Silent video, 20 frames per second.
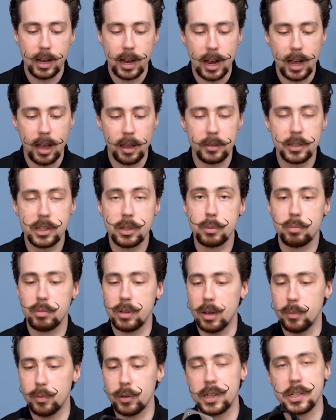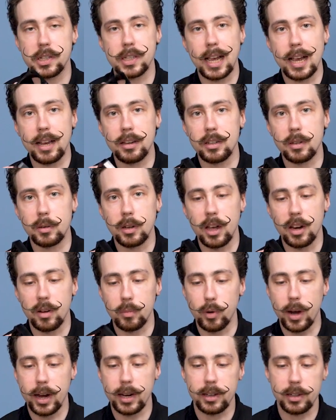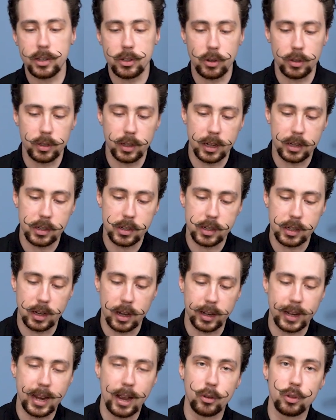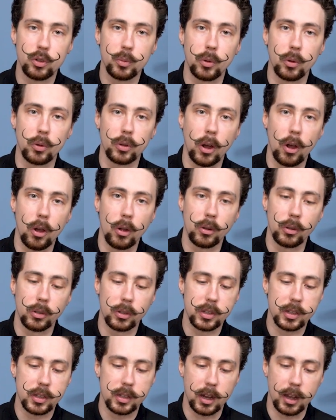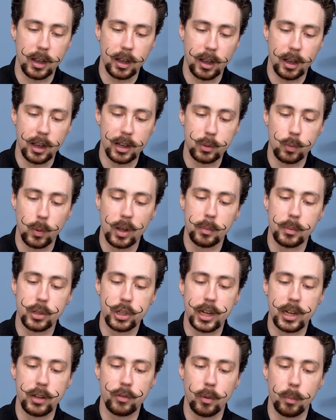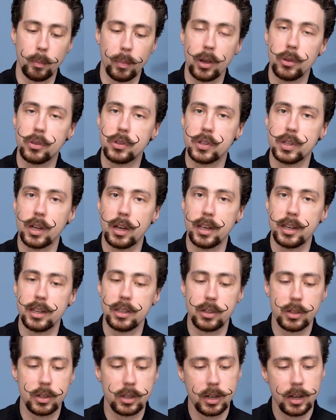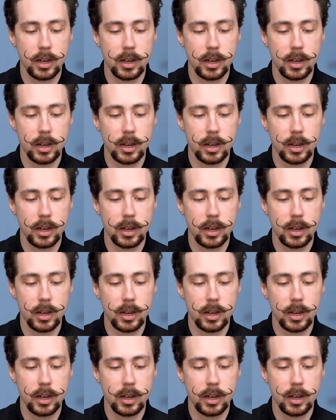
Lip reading: And this is a pretty standard kind of bracket. It's got nice counterbore holes. It's well machined from both sides.